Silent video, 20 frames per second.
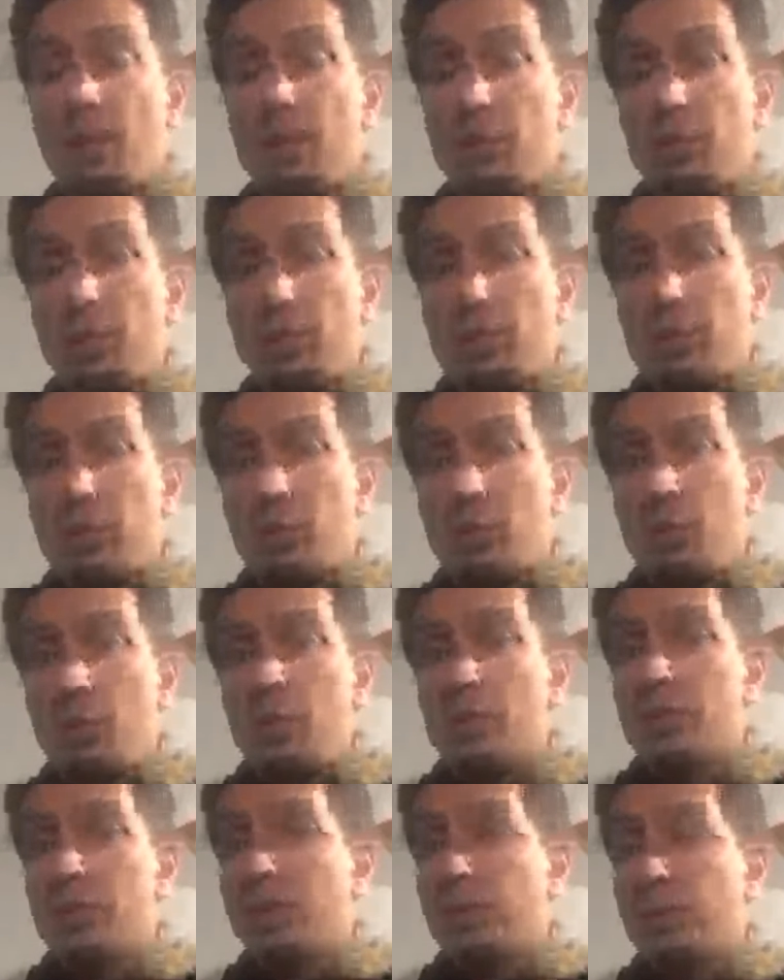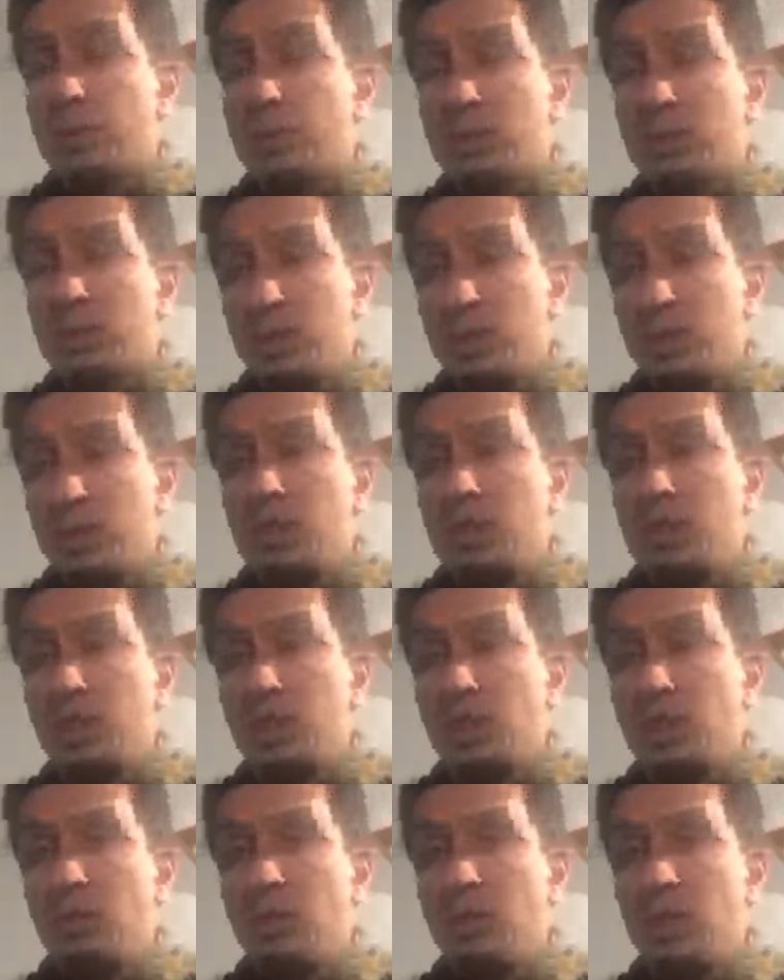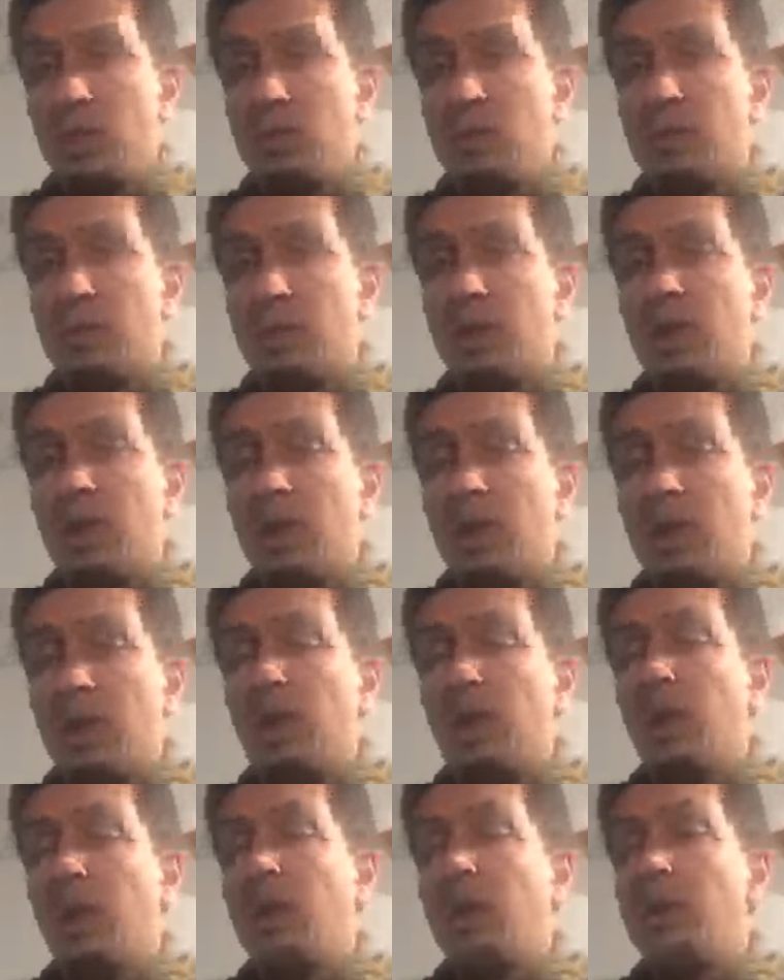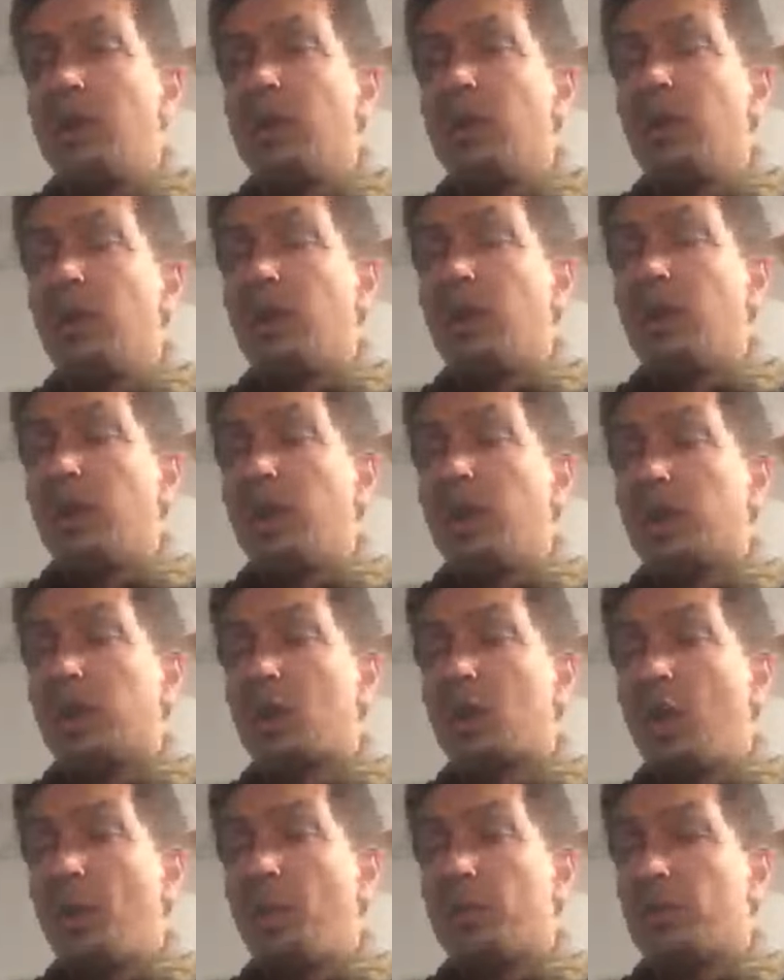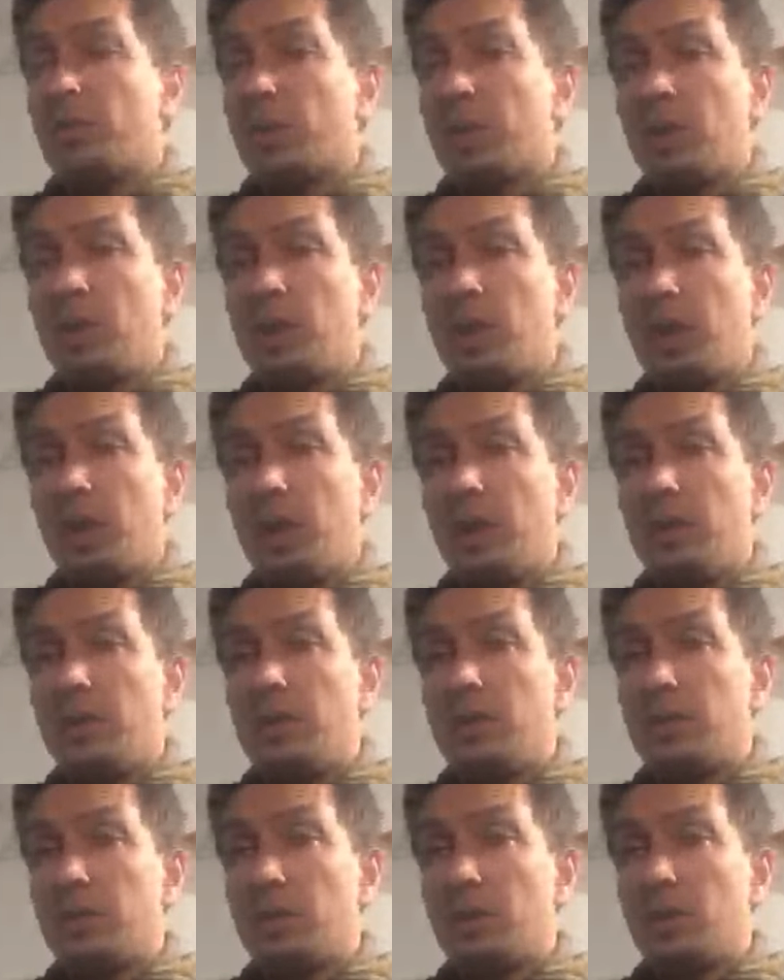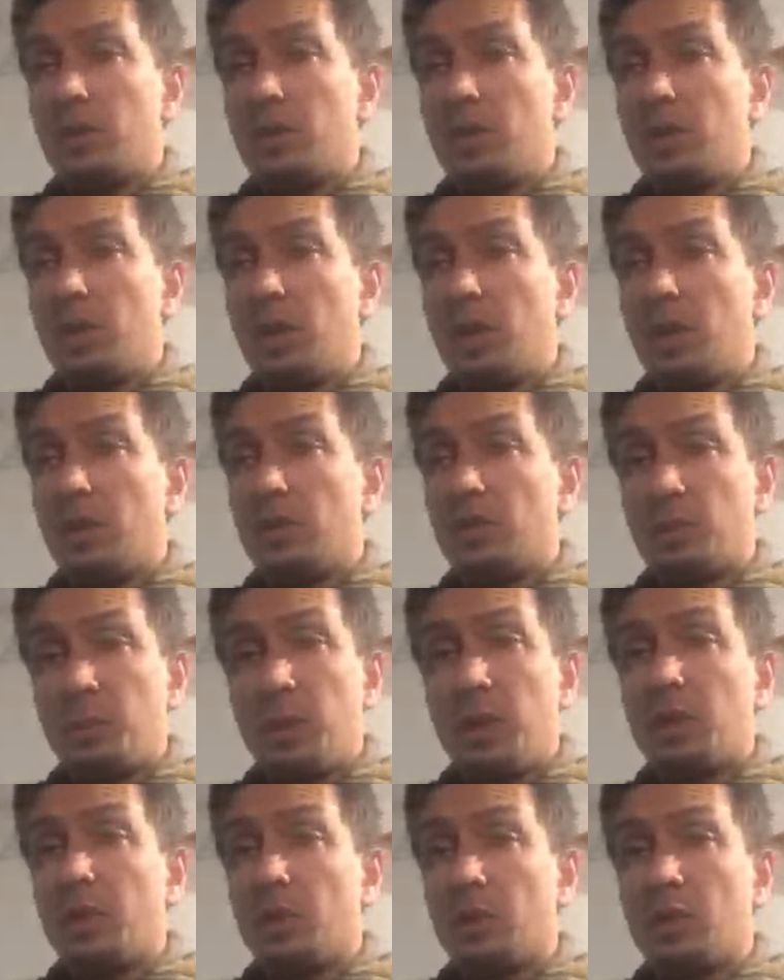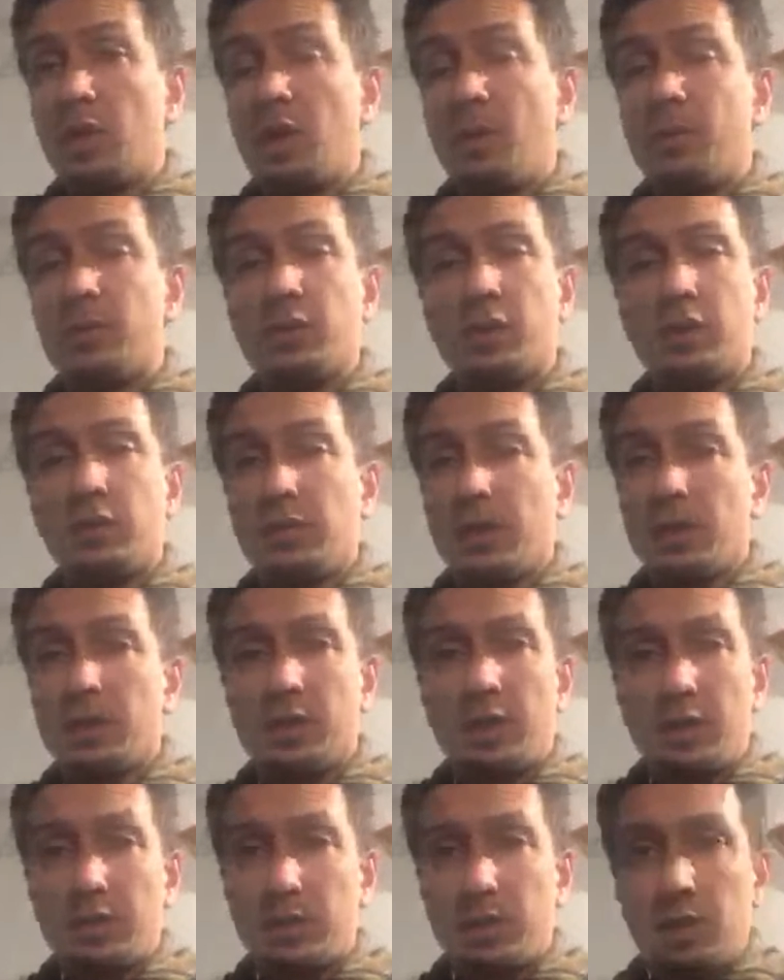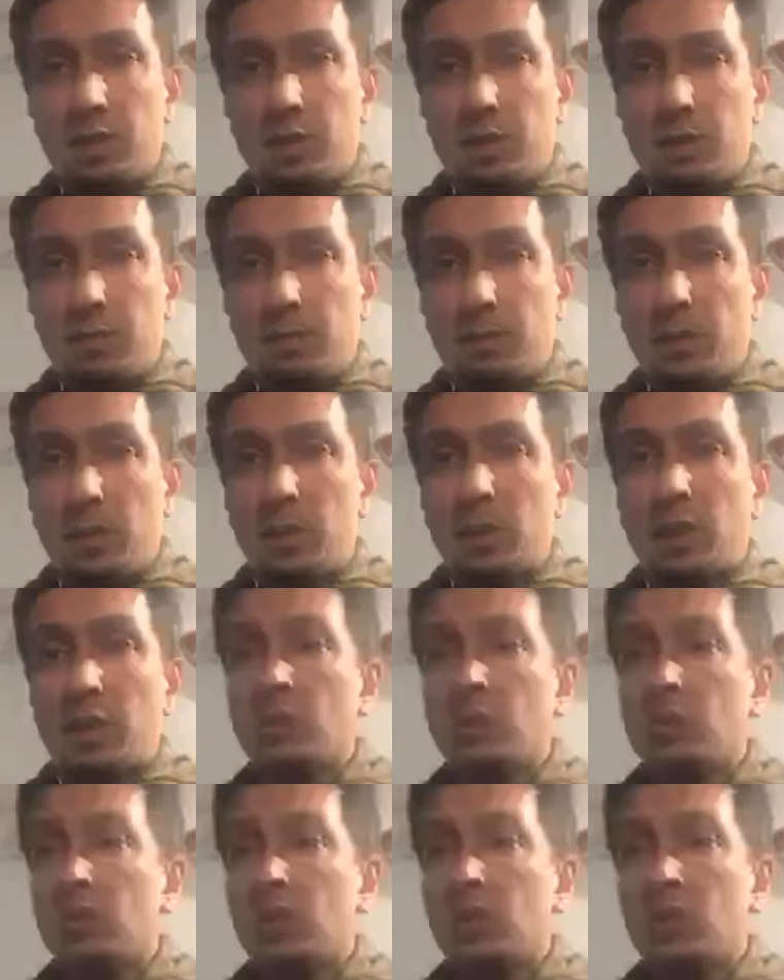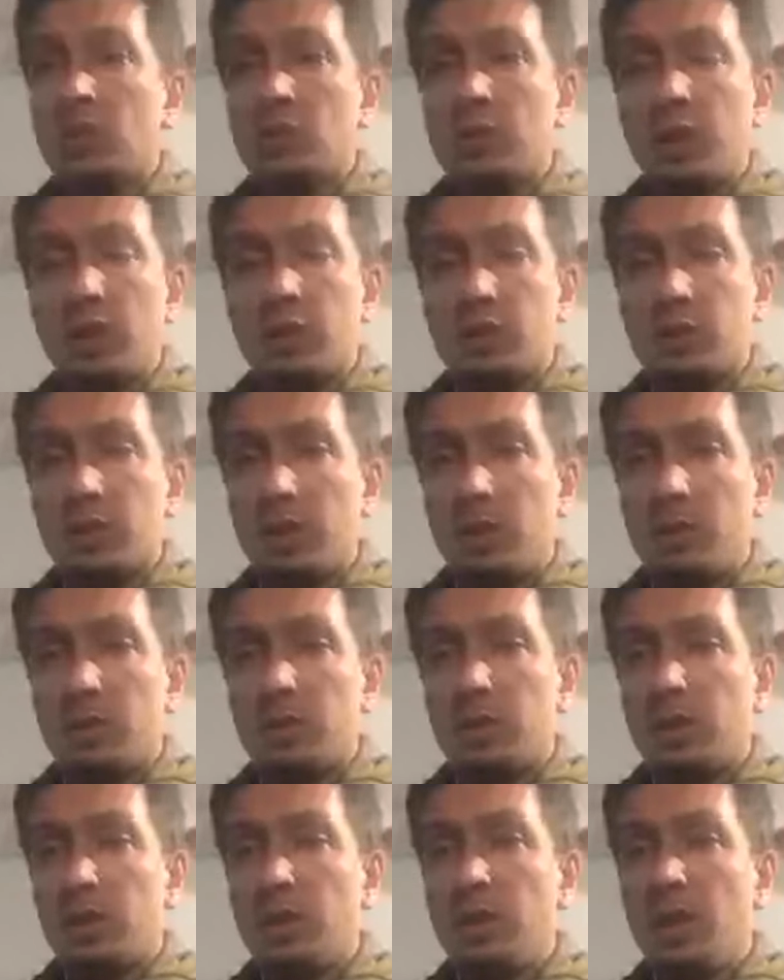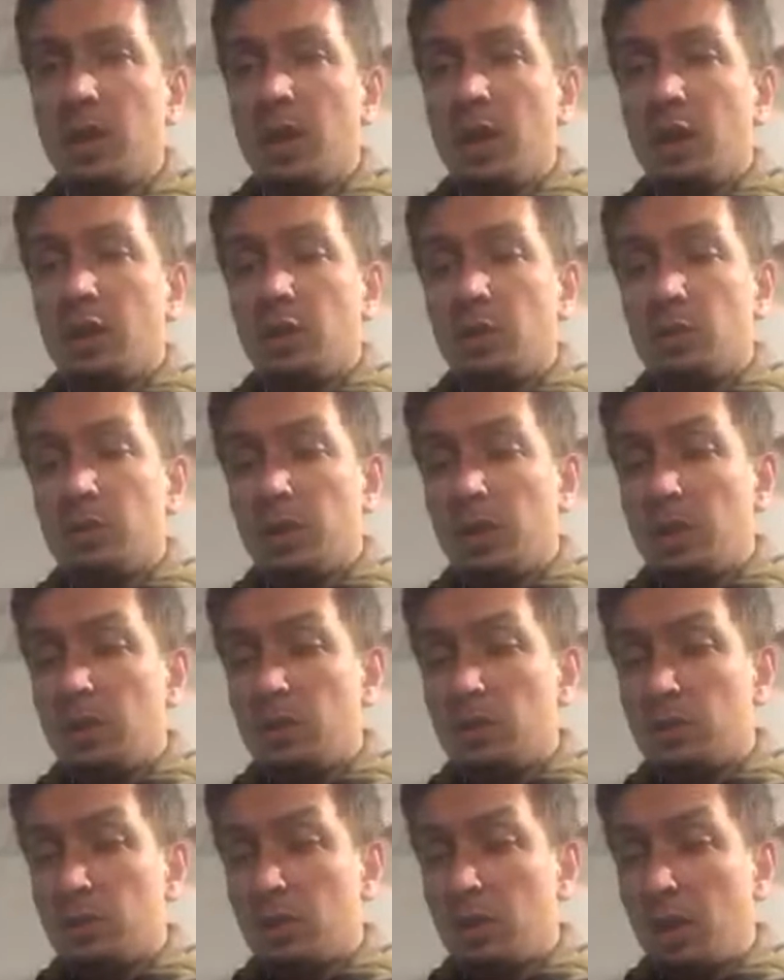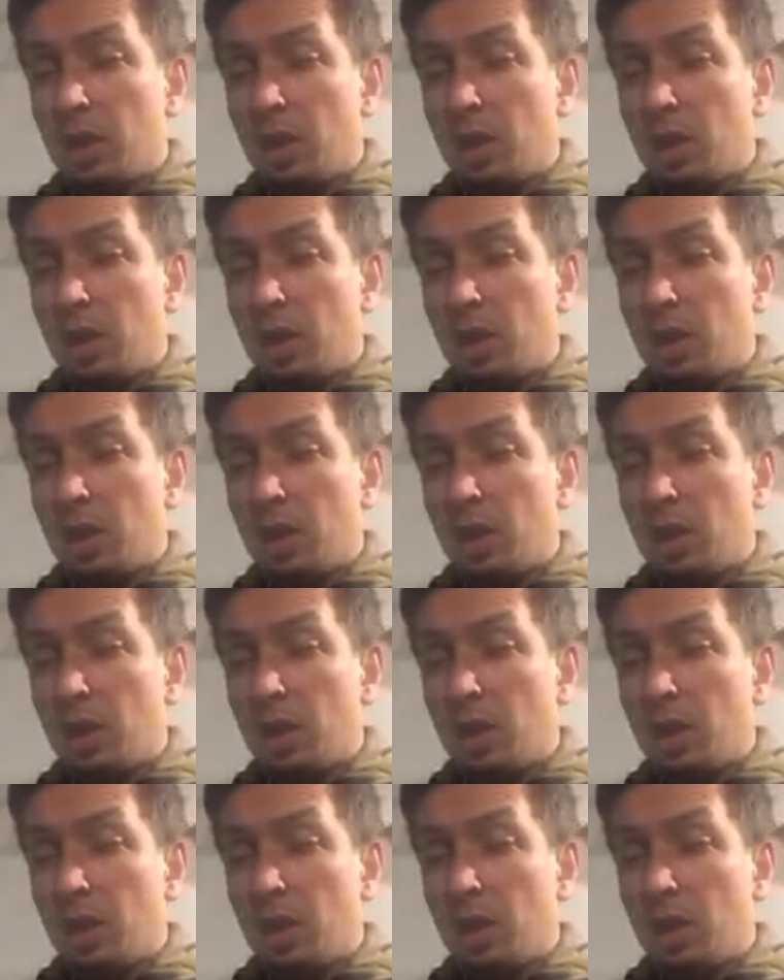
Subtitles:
carpentry tools, the precision that you need in carpentry is to be a good carpenter is fantastic. Okay, you teach dexterity, you teach